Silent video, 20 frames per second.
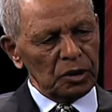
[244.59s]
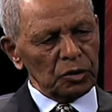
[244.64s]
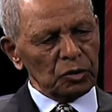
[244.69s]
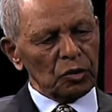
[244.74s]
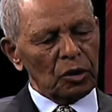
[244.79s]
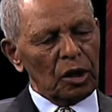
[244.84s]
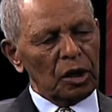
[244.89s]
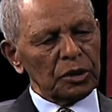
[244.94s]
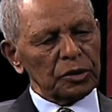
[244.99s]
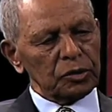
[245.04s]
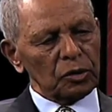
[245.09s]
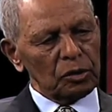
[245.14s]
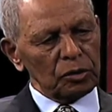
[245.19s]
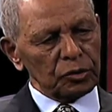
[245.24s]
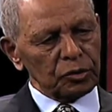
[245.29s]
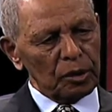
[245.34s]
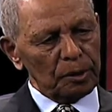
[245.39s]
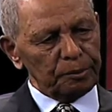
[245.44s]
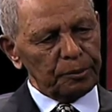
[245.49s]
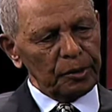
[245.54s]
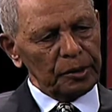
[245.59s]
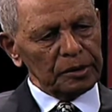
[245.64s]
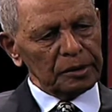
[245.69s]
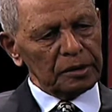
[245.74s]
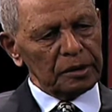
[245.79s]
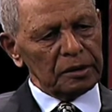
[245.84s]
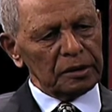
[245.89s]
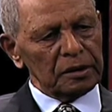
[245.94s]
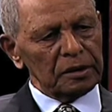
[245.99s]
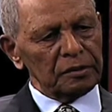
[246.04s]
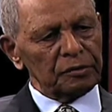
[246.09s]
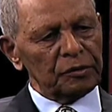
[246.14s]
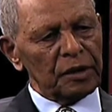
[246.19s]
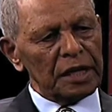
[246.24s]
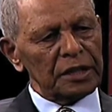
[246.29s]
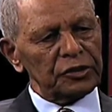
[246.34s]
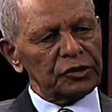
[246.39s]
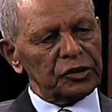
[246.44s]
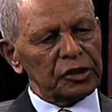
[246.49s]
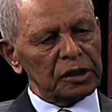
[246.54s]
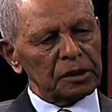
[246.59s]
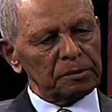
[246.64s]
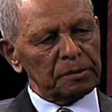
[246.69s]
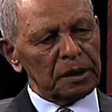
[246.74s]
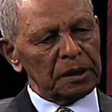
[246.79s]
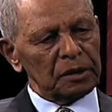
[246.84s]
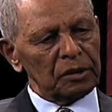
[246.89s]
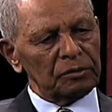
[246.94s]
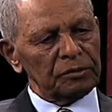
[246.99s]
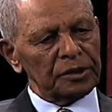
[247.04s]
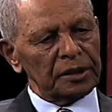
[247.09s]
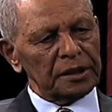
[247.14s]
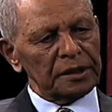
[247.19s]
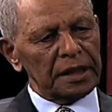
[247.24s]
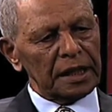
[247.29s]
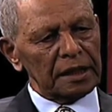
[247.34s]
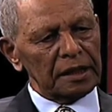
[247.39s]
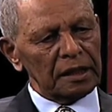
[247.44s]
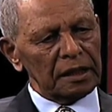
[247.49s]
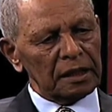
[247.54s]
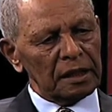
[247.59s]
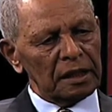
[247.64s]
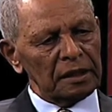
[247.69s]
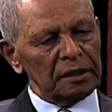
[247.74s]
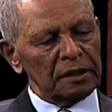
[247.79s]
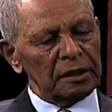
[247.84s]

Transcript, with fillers: So I was also appointed vice chairman of the Technical